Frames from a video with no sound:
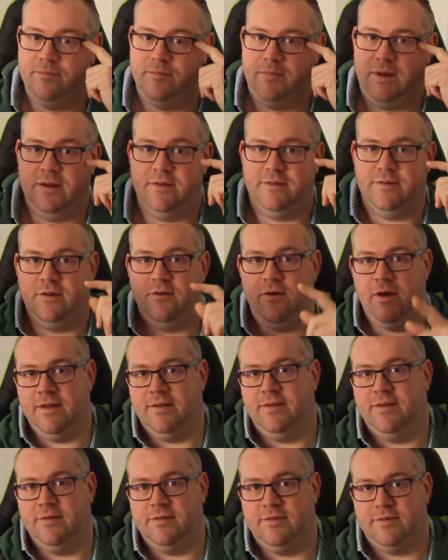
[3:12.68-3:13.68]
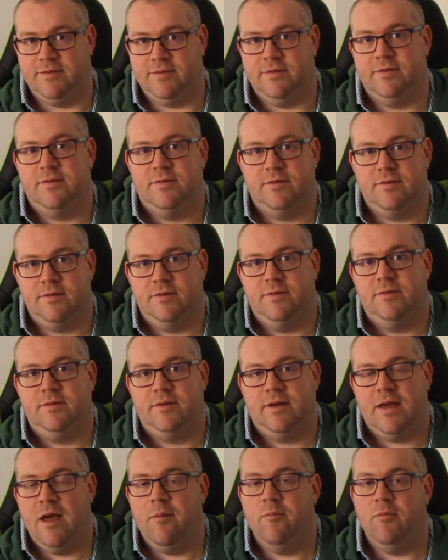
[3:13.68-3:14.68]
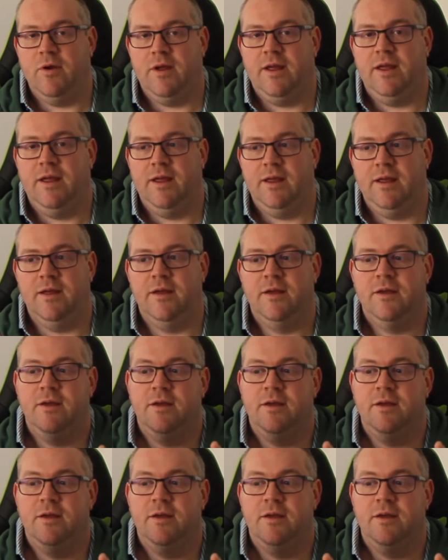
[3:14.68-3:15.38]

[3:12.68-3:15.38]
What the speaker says: integrate this camera here,